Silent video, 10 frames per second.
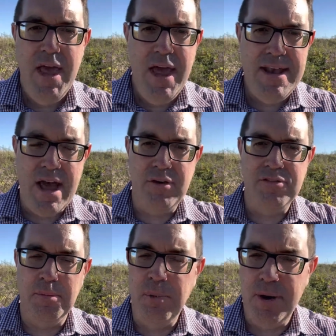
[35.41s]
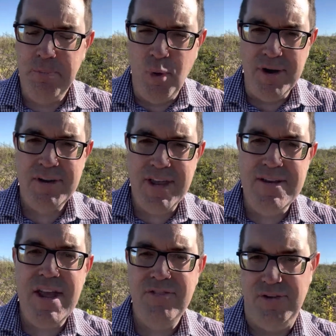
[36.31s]
Now there's some important
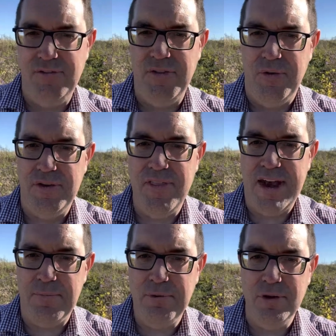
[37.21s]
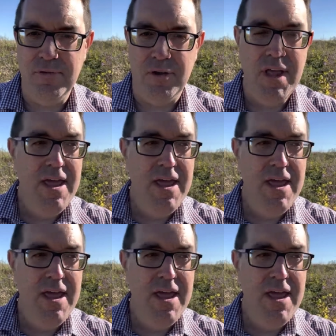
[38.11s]
conditions though to that approval.